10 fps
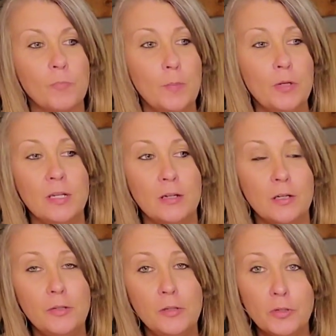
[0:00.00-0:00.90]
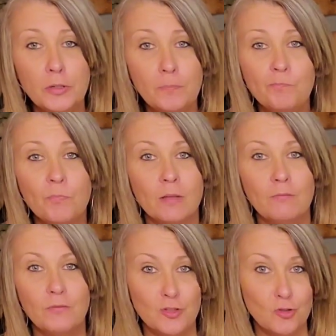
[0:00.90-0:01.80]
I'm gonna get off here though and
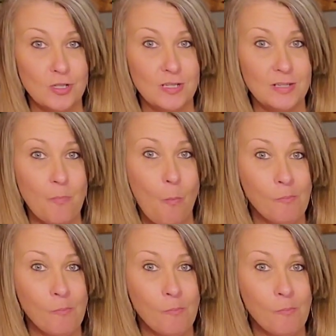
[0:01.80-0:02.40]
finish eating.